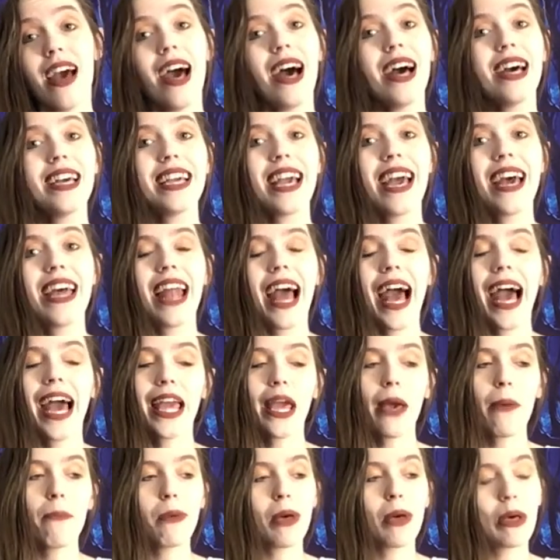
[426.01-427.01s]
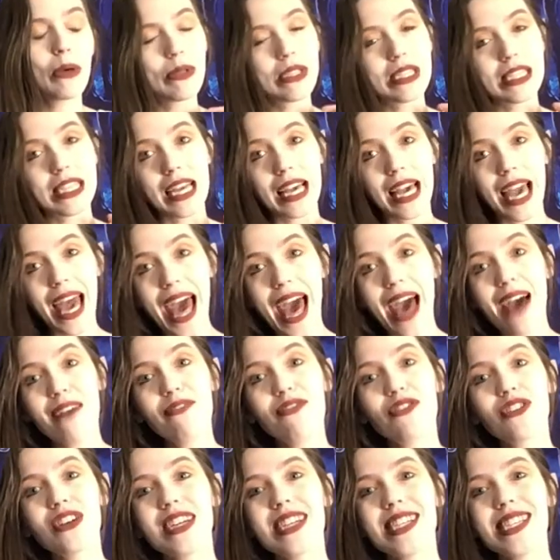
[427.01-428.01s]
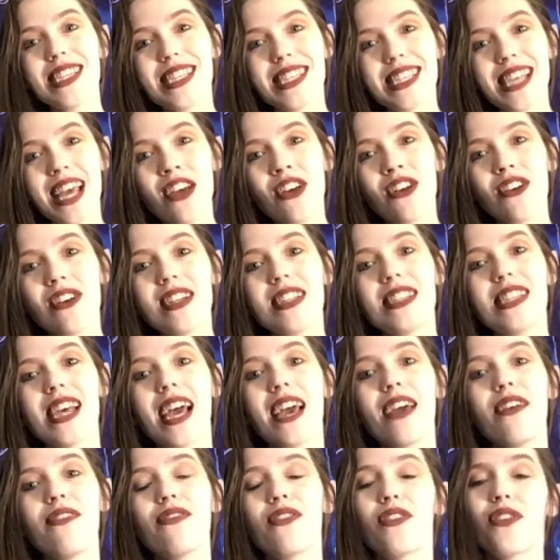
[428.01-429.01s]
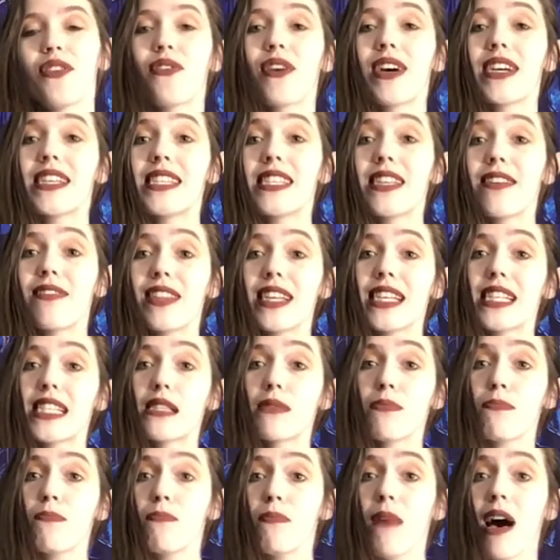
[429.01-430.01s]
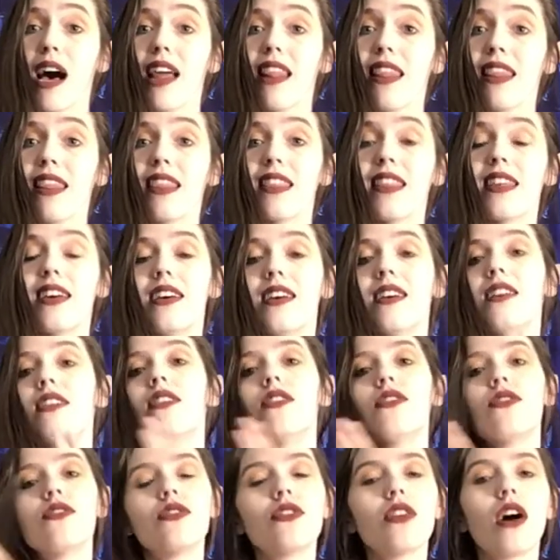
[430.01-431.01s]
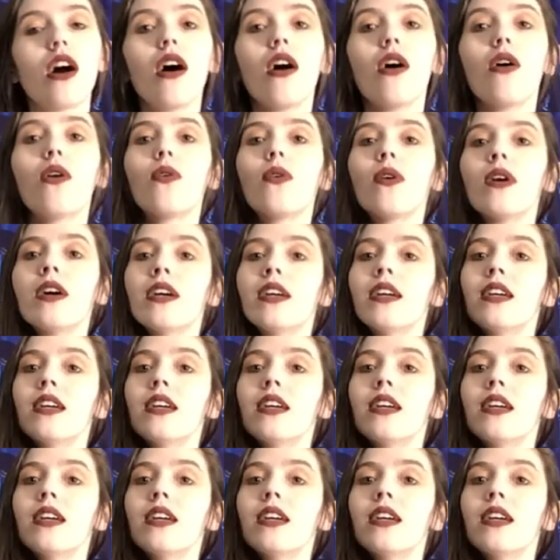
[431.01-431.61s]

Again, I am posting every single day for the rest of this month, so